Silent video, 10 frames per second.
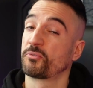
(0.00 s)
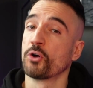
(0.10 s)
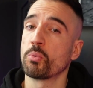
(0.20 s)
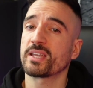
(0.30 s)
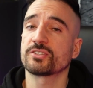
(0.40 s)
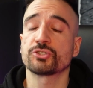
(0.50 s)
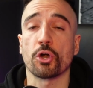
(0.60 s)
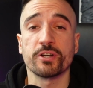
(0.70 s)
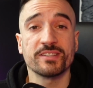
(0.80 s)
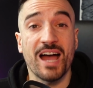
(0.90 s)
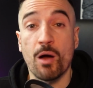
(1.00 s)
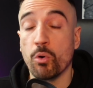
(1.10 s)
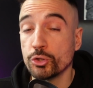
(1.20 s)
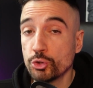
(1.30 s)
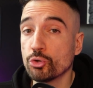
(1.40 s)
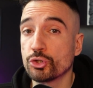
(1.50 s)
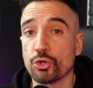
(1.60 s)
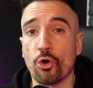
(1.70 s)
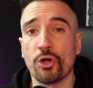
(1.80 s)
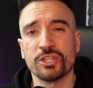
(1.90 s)
before we get started, I want you to
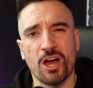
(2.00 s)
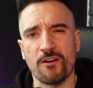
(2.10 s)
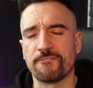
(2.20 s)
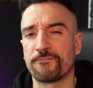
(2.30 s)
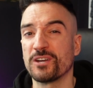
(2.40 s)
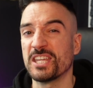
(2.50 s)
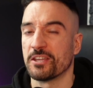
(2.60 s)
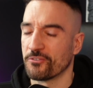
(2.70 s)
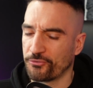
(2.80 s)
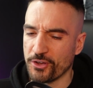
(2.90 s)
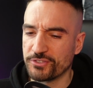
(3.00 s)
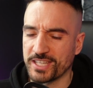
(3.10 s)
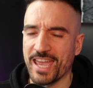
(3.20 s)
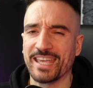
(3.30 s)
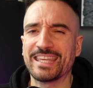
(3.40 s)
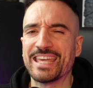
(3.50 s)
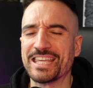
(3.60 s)
join our free 50k